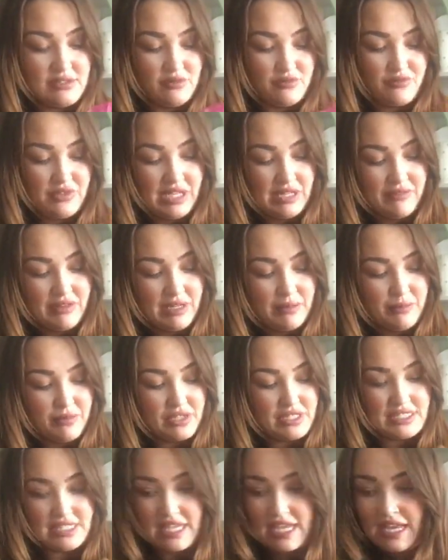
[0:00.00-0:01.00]
look really, really
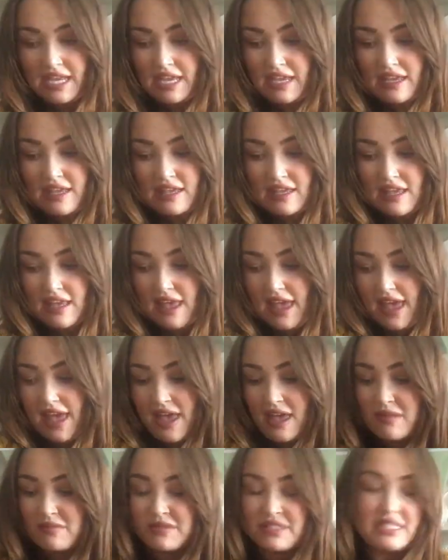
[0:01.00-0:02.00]
pretty.
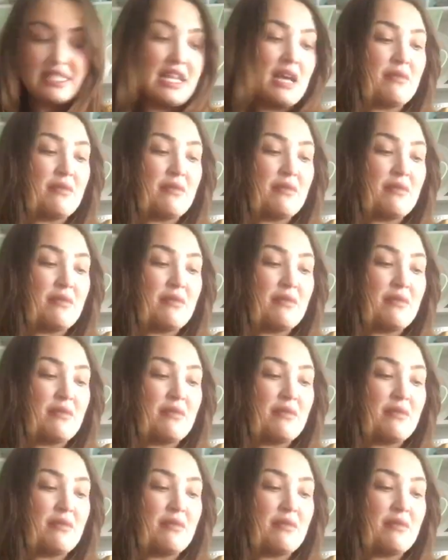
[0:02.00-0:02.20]
Um, so